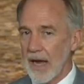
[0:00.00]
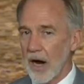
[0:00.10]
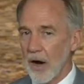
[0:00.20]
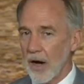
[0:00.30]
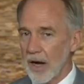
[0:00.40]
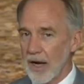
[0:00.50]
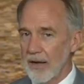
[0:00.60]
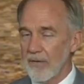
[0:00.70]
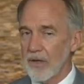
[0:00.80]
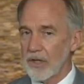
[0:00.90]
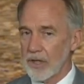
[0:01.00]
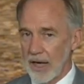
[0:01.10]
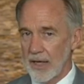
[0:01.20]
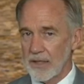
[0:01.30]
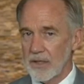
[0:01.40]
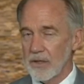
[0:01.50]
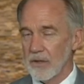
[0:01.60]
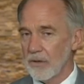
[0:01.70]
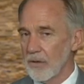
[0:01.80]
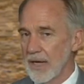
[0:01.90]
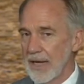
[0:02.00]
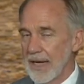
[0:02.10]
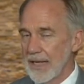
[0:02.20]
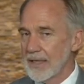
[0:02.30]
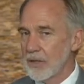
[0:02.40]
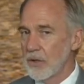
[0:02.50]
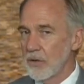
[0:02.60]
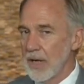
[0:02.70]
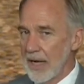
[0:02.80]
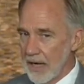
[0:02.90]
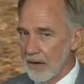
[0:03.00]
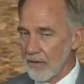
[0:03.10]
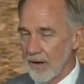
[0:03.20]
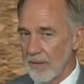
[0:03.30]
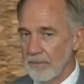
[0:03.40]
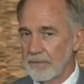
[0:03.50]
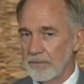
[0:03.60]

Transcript: are given the chance to do is to hear them,